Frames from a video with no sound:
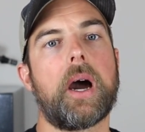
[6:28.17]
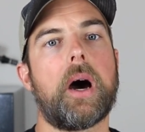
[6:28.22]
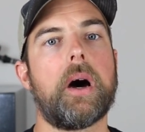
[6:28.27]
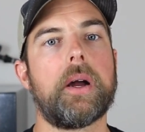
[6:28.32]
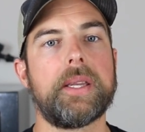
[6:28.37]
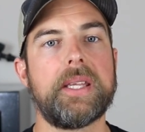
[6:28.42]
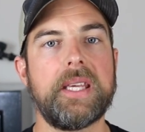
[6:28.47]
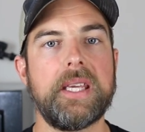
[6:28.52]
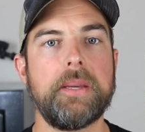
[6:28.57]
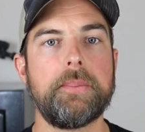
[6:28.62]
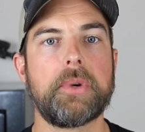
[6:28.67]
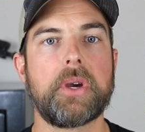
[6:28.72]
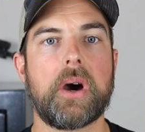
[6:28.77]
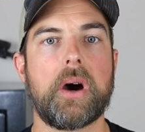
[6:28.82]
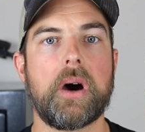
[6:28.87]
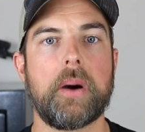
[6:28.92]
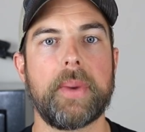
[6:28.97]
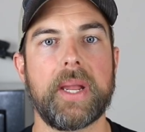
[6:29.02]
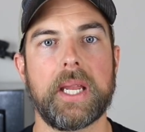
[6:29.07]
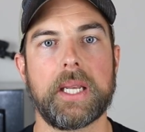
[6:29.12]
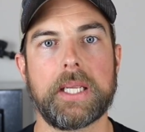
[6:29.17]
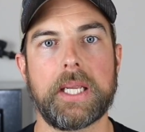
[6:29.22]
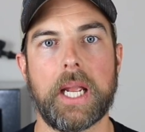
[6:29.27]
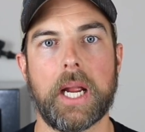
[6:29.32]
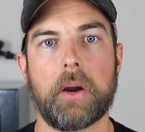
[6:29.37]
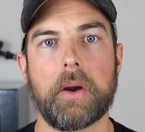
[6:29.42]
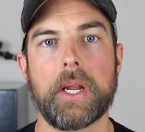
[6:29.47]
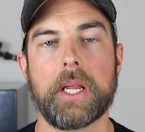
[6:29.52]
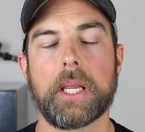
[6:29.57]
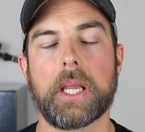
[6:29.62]
on Keep Calm and
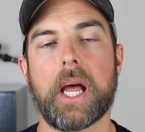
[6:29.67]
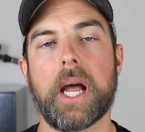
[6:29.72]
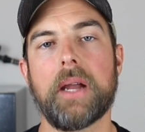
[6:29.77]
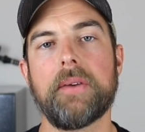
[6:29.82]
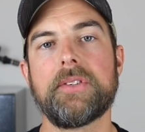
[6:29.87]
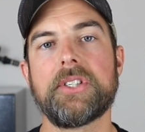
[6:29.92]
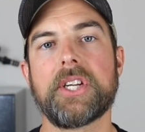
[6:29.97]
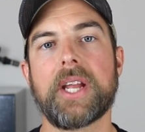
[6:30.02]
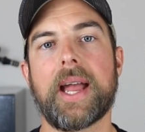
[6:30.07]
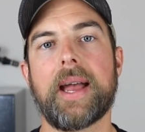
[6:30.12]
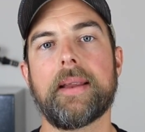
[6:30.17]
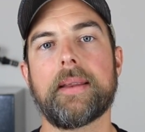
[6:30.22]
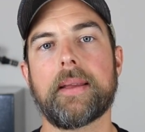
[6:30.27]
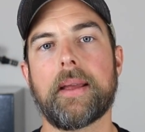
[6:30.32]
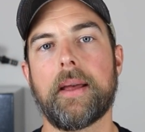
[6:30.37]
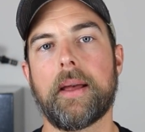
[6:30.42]
Carry Live Chat.